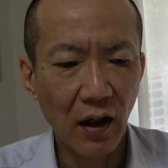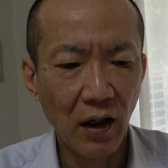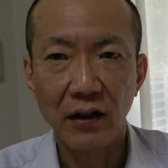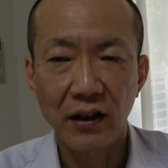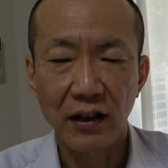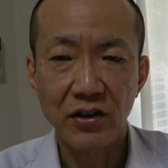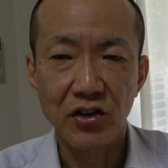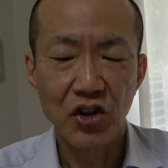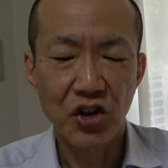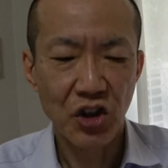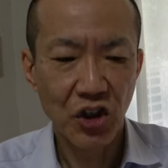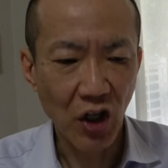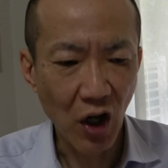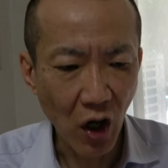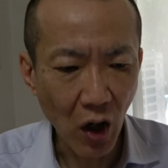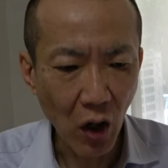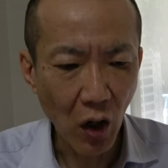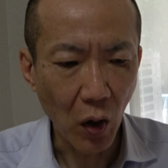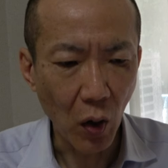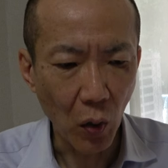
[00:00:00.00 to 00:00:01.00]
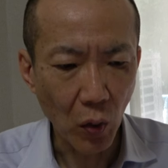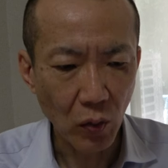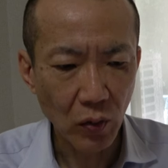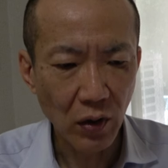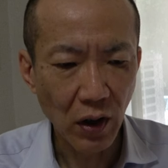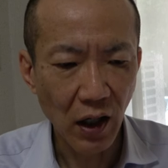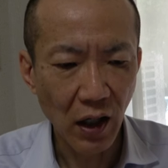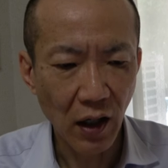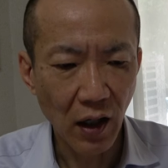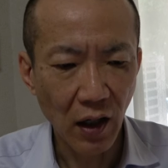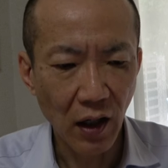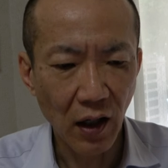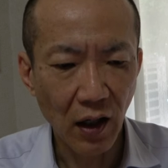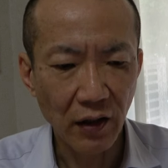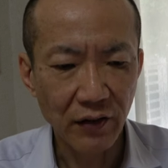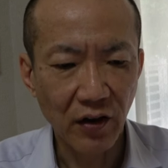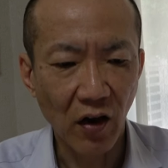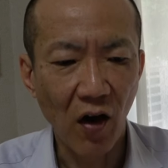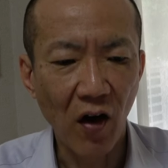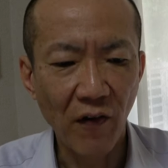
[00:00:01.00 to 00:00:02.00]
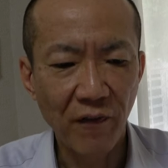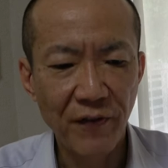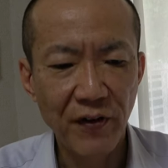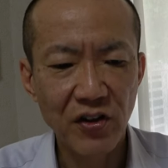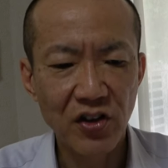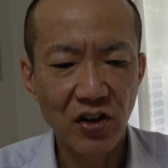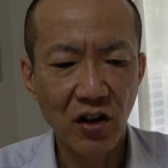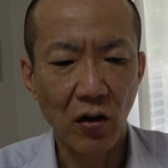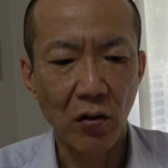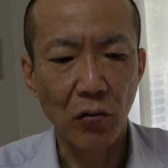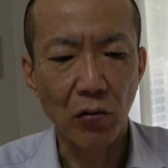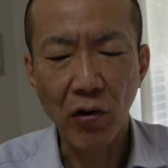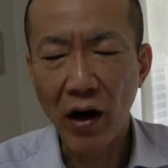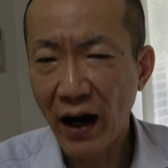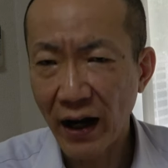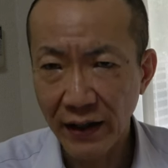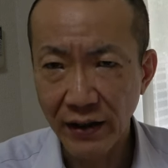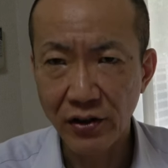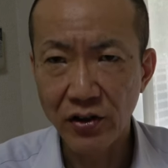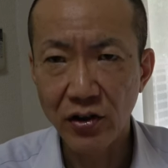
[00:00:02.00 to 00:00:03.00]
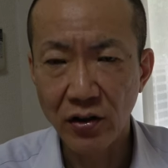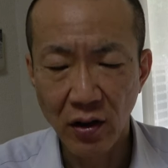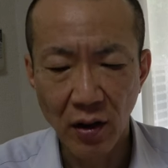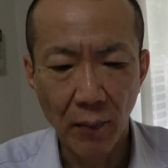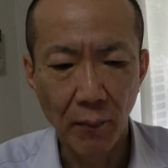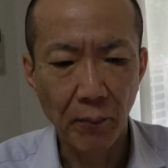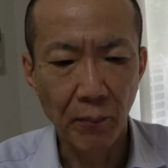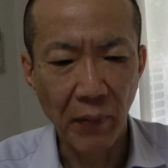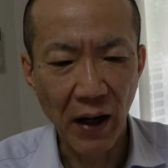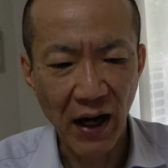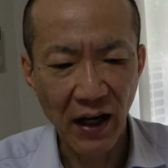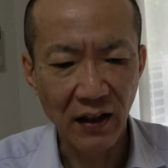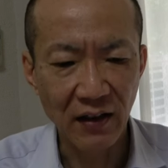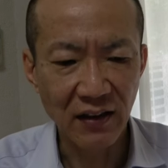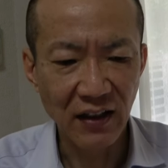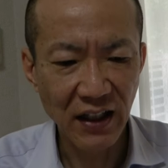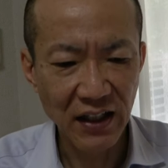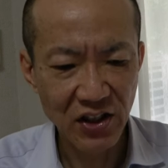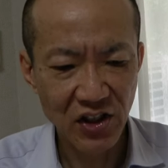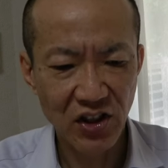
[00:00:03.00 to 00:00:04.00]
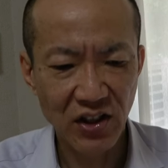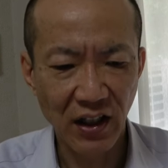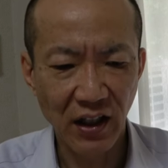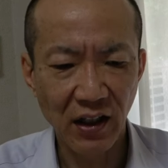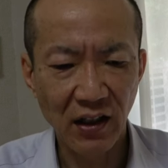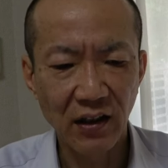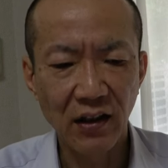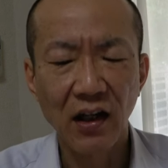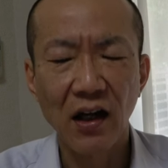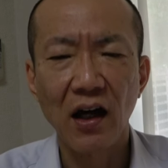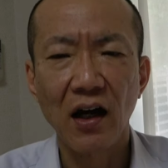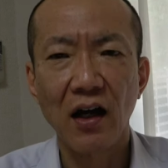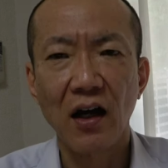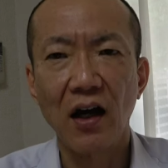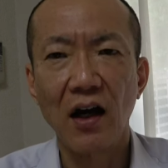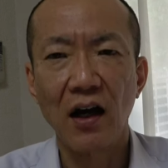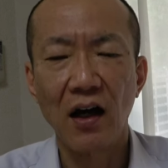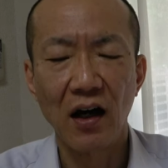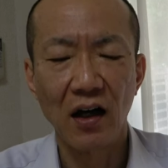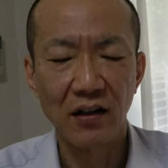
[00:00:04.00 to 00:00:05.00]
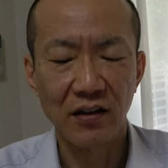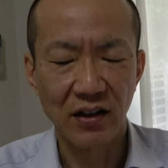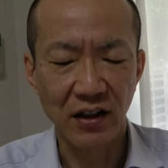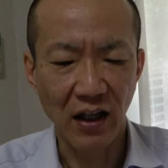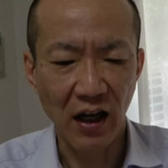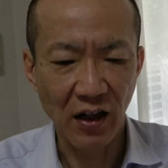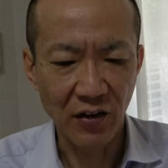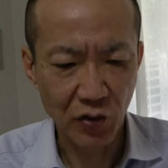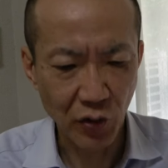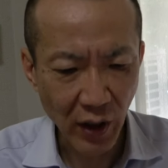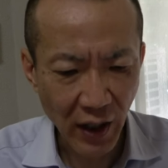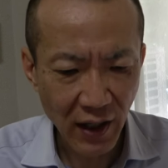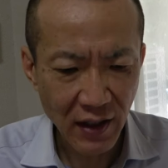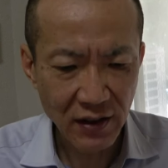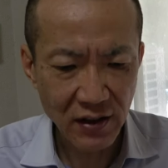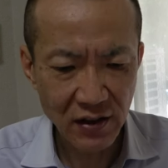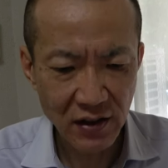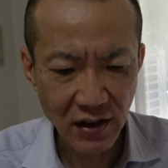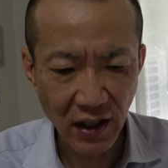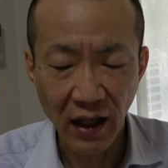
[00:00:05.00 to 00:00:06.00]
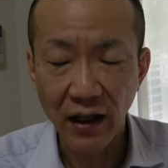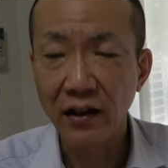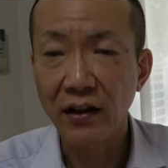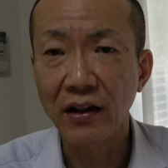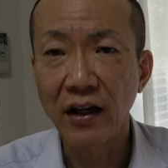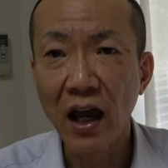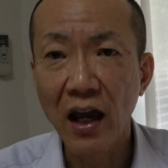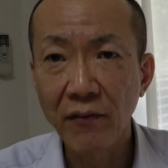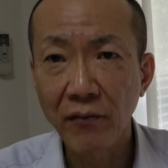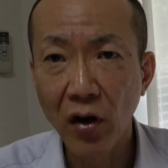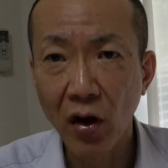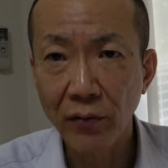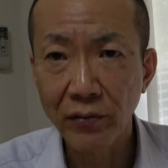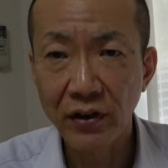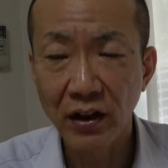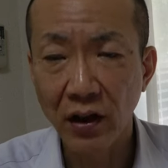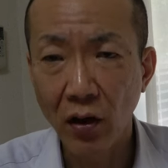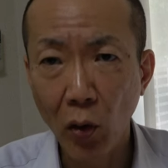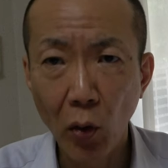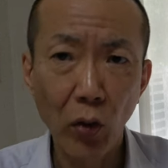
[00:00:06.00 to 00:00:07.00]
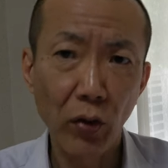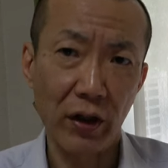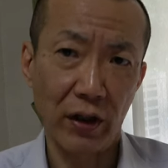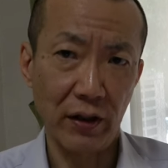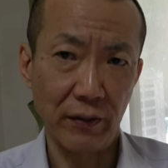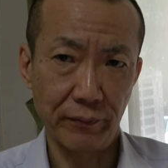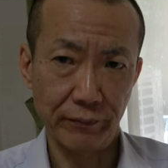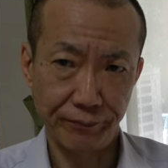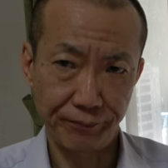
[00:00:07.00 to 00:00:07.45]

can show the official right by listing the address and name of the owner.